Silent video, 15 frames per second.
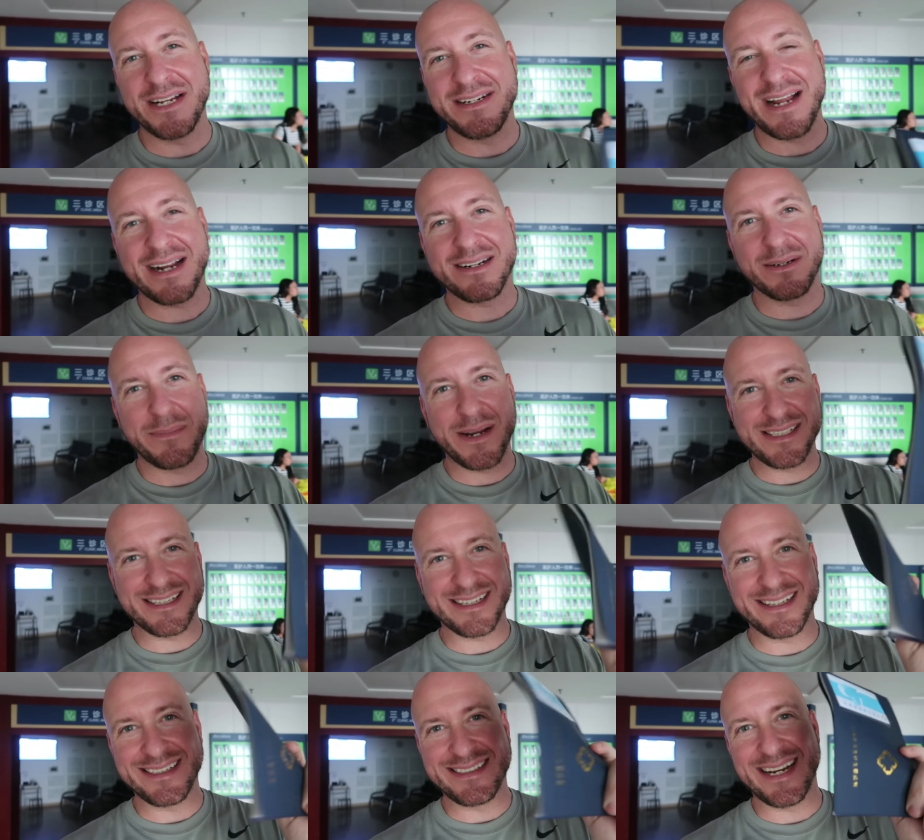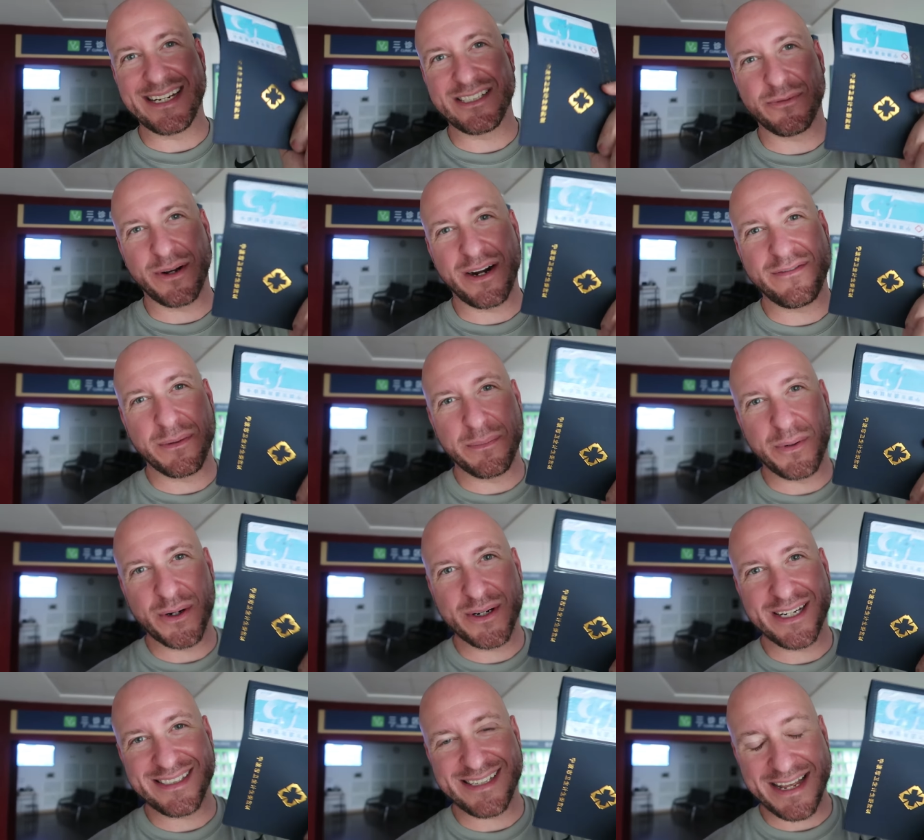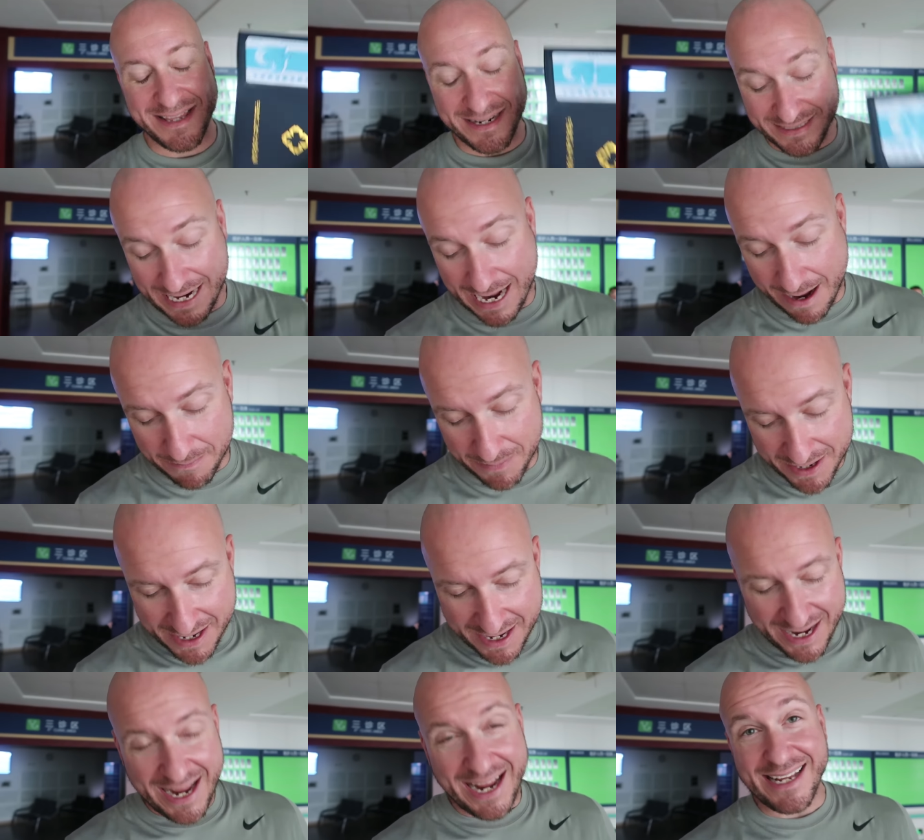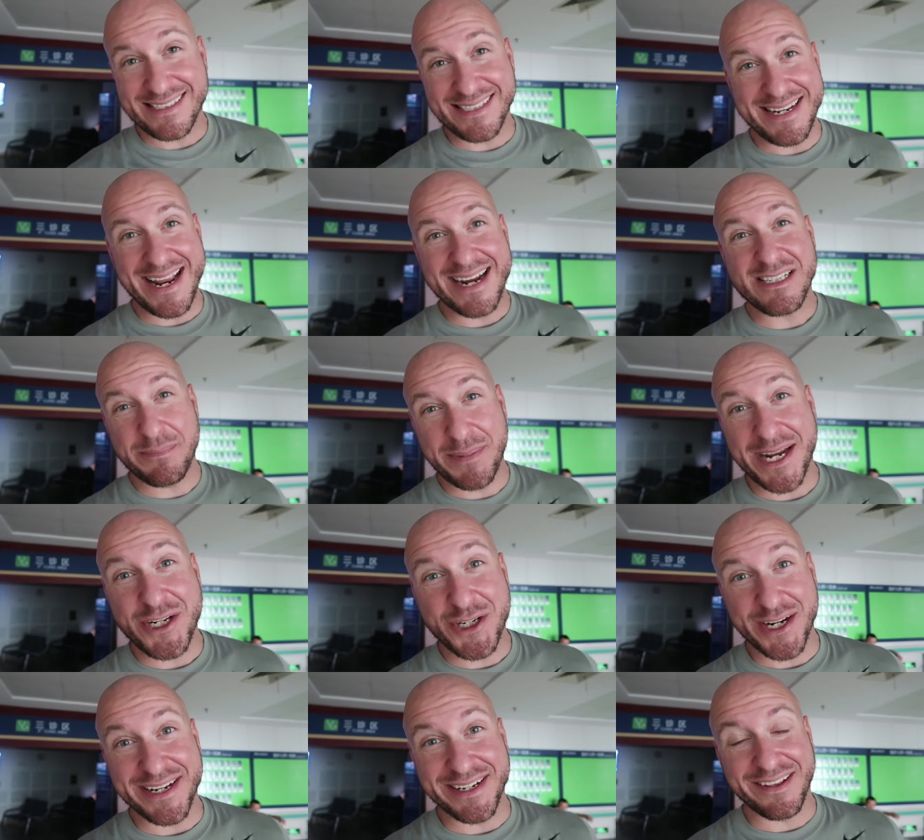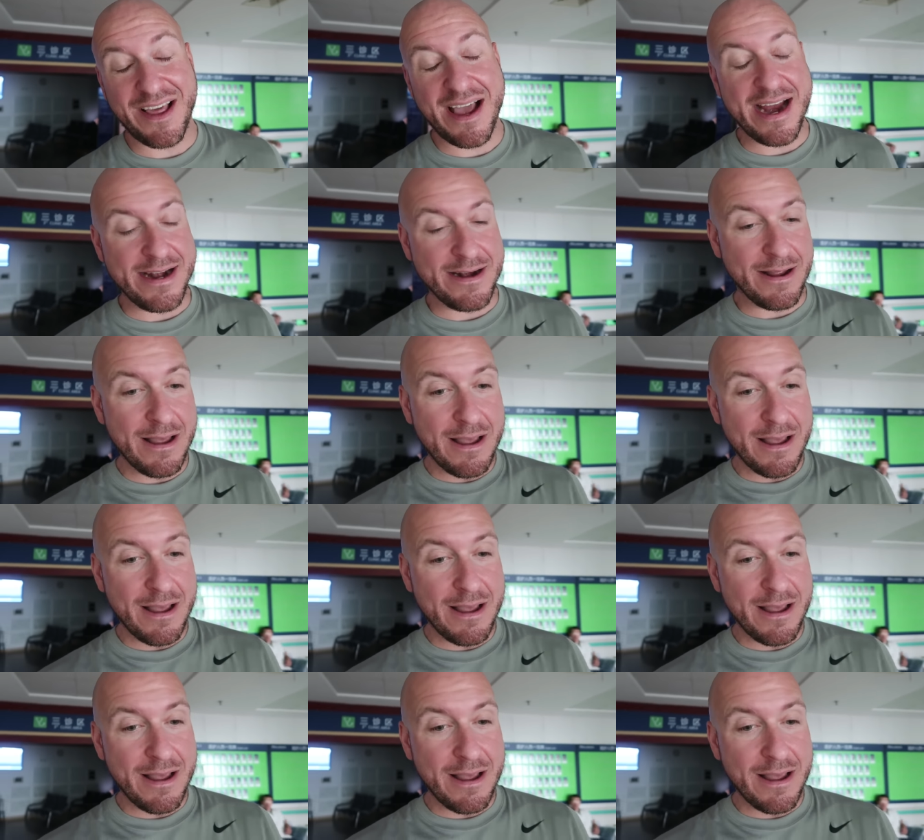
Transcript: The doctor basically takes whatever book is on the top as the next patient in line.